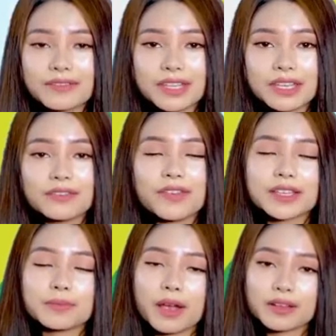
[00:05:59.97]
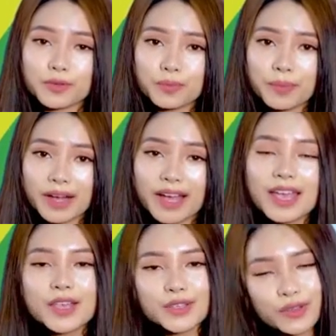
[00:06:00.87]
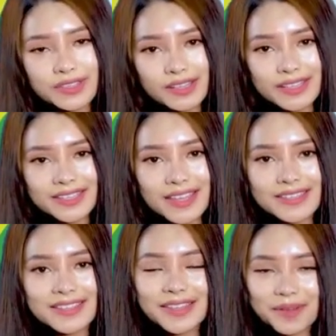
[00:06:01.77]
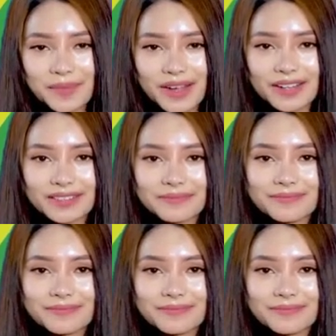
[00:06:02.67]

haibadi face masks uppa social distancing thamba.